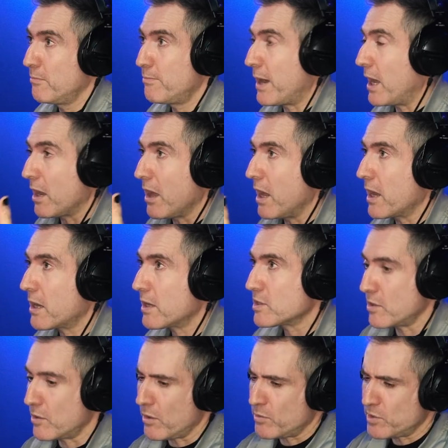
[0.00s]
But like,
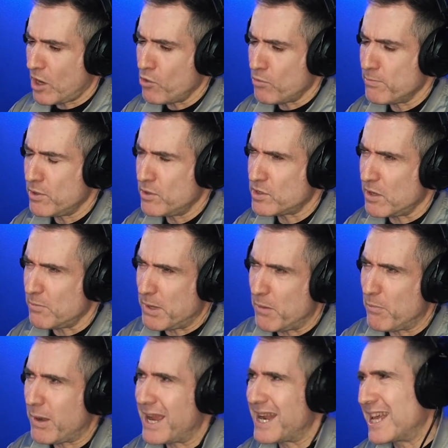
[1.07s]
so it was old music
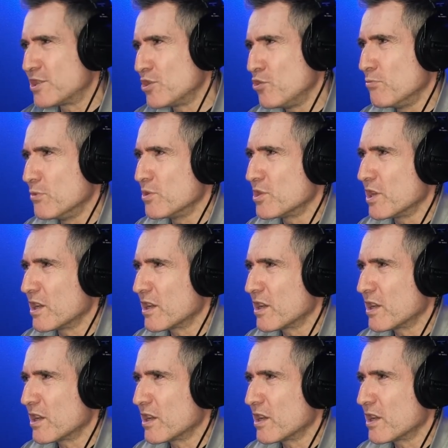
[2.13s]
being played as new music.